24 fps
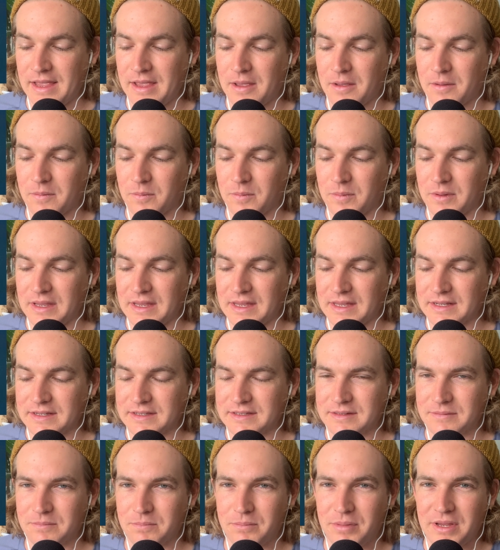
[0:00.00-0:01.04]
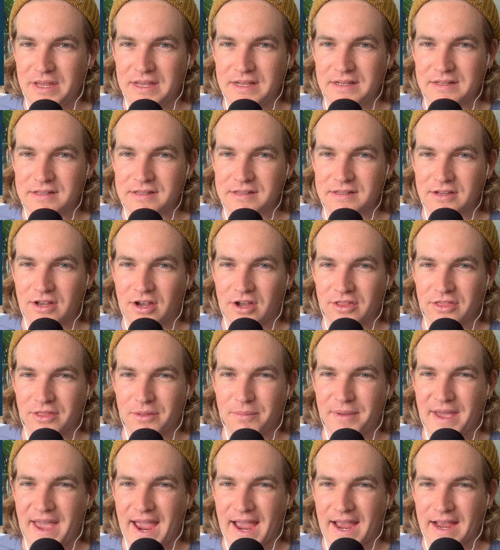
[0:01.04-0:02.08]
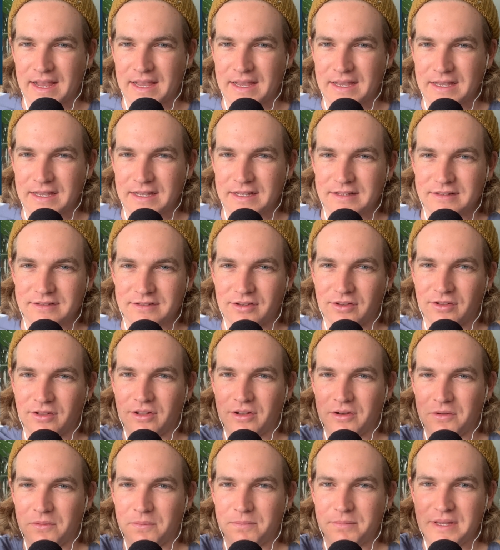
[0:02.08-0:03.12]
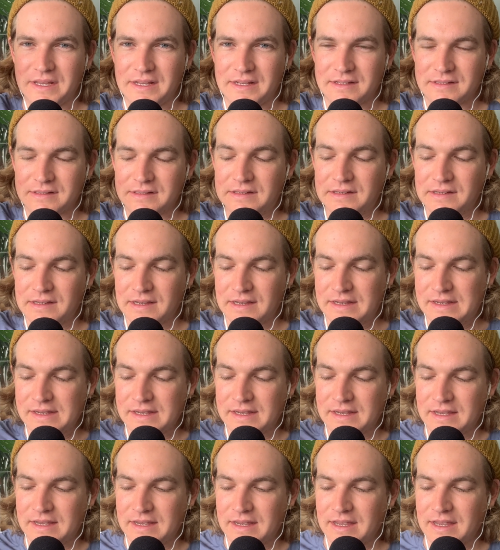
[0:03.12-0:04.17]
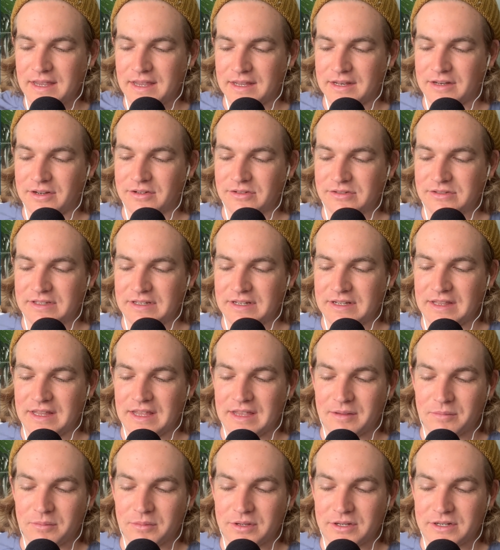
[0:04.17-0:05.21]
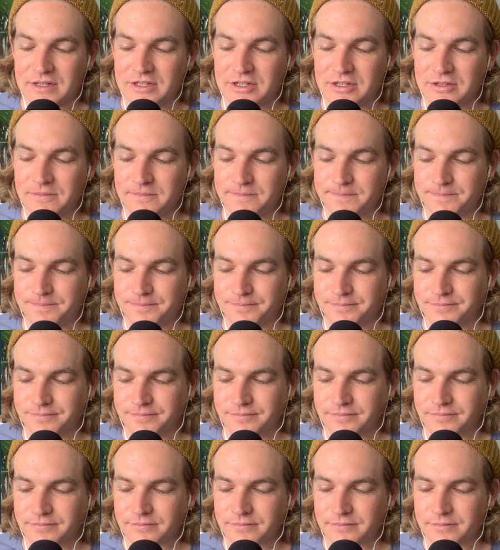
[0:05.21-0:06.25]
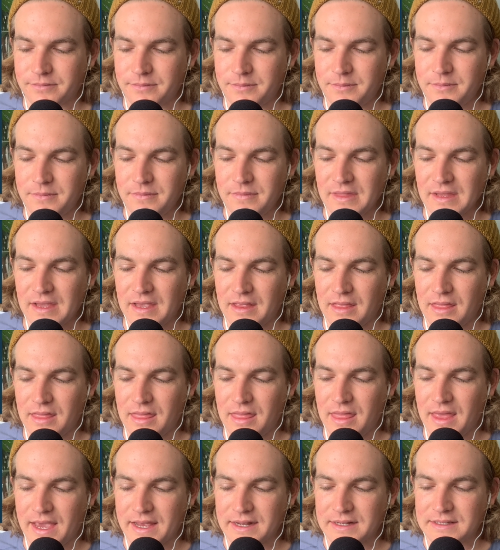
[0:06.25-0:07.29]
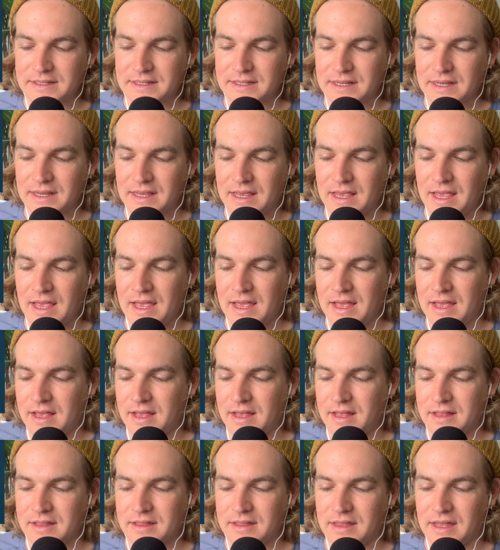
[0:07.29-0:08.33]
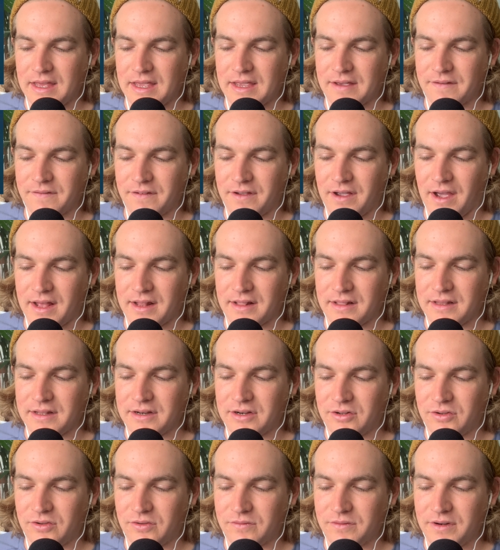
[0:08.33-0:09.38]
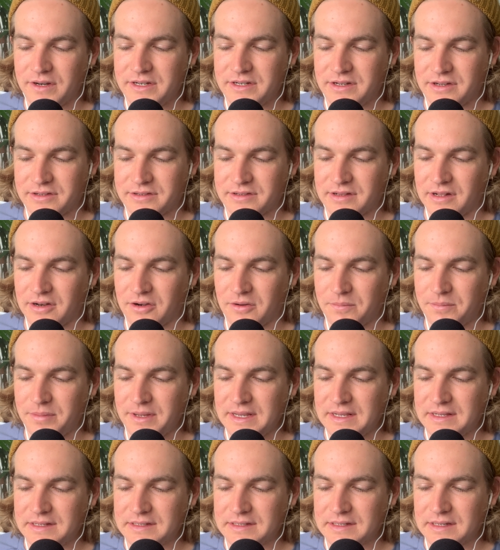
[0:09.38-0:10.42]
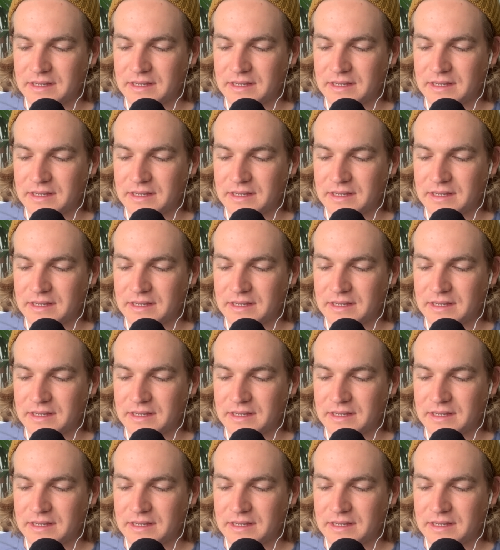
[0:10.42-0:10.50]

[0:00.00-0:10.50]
means peaks on the back, so little peaks. And you'll see in the image that they have got little ridges, little peaks.